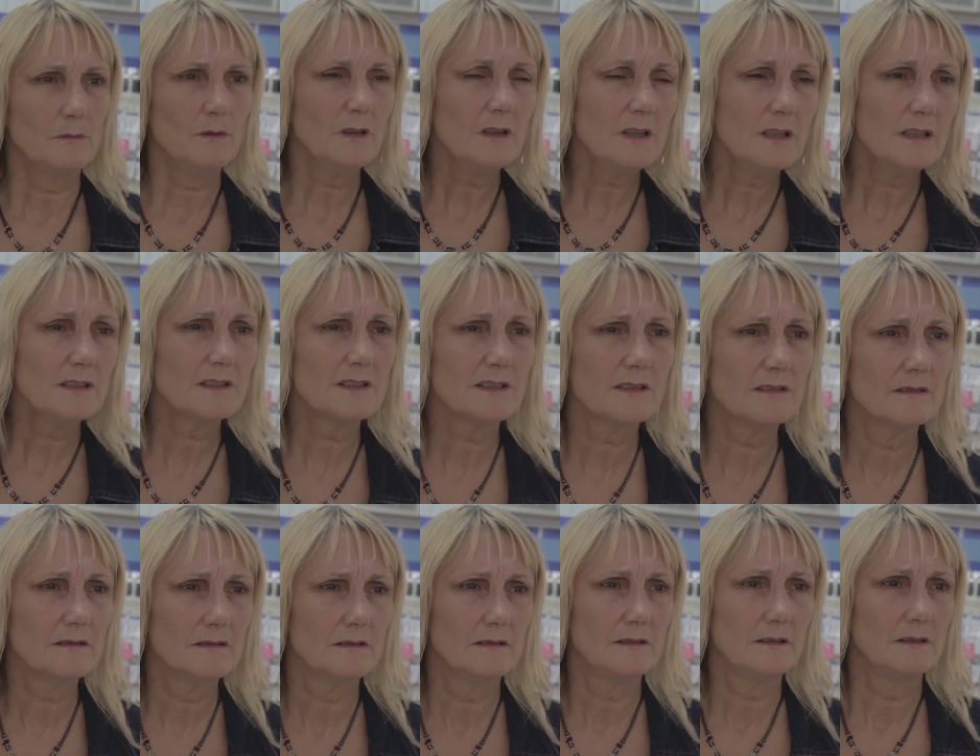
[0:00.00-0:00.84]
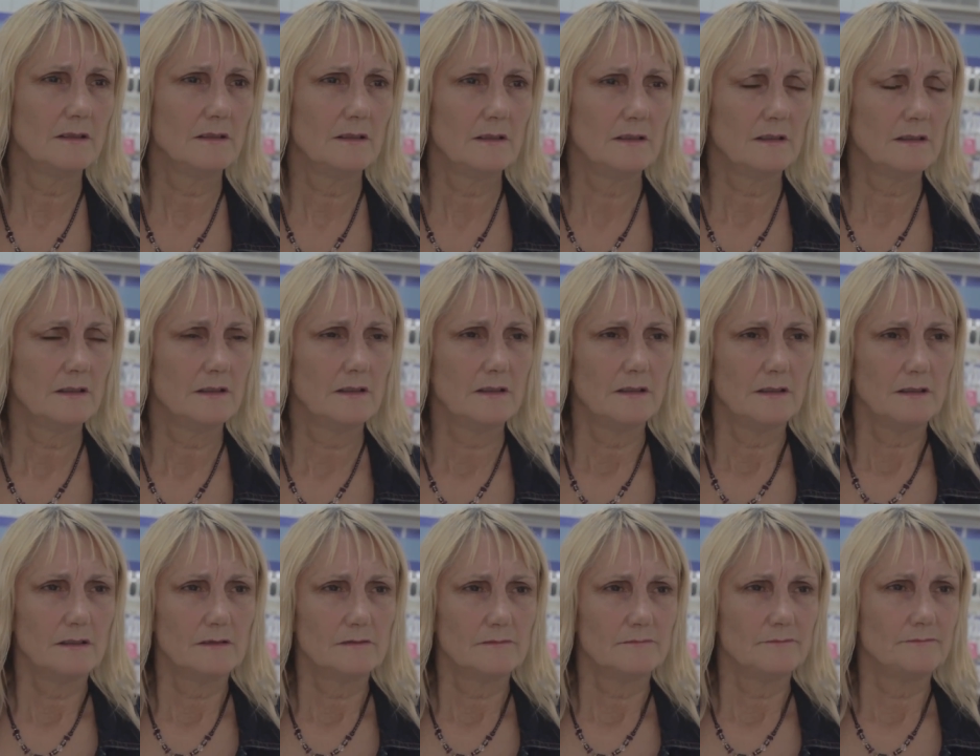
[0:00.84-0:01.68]
What? Yes, I'm
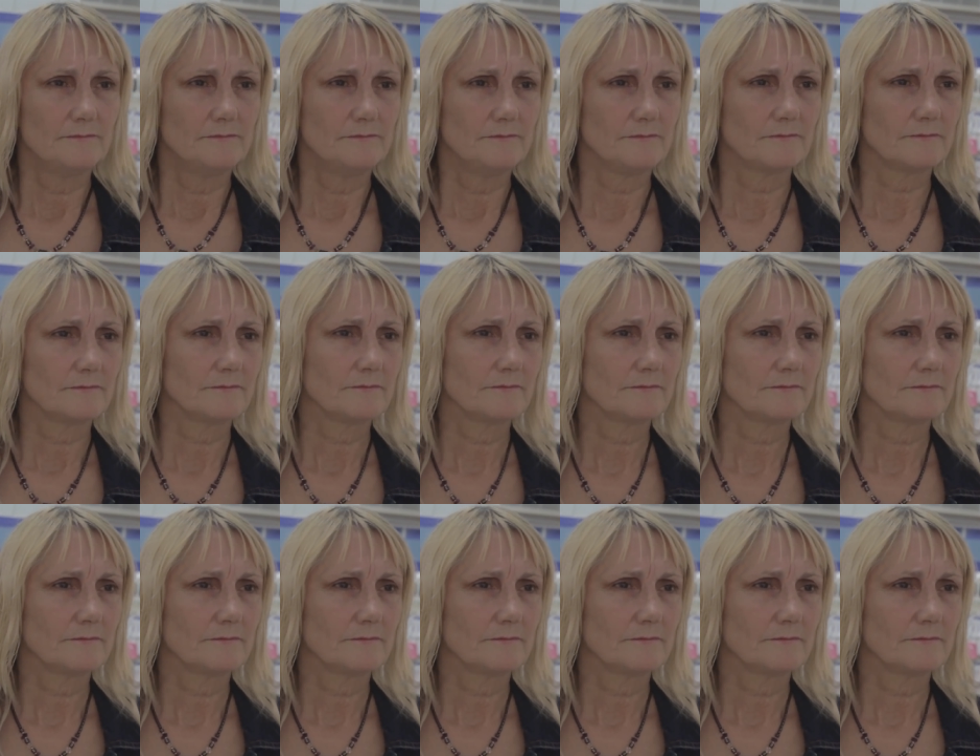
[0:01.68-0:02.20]
afraid so.